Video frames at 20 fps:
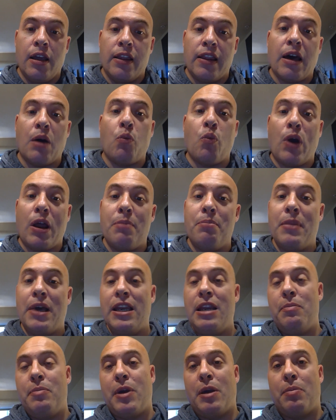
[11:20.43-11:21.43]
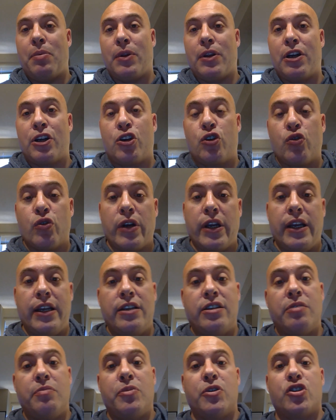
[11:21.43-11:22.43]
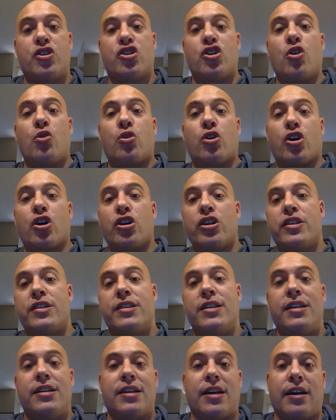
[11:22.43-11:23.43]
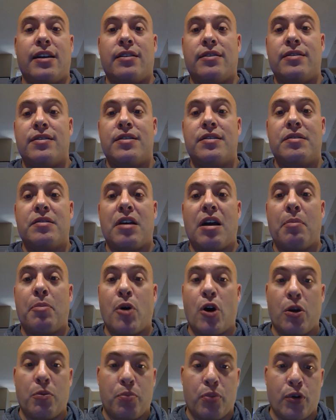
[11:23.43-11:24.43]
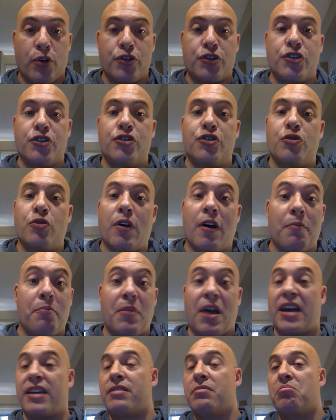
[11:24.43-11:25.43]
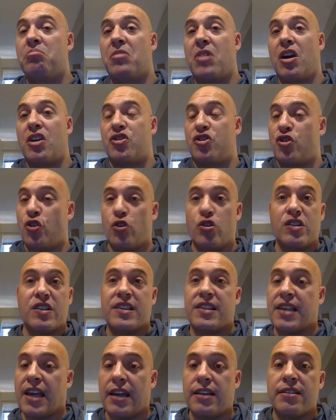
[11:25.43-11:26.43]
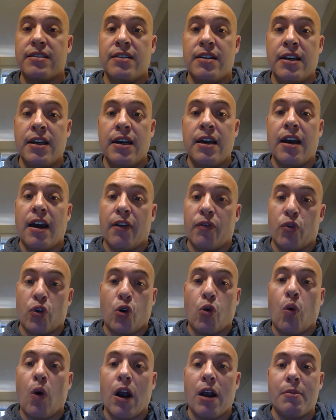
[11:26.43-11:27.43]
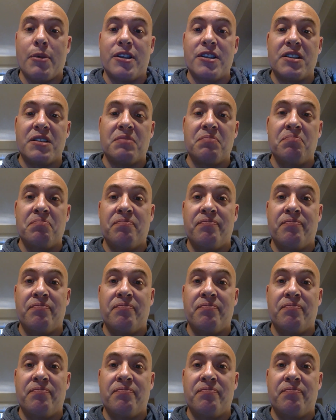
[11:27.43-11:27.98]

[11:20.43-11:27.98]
to bestow courtesy titles upon persons who have met a certain set of requirements,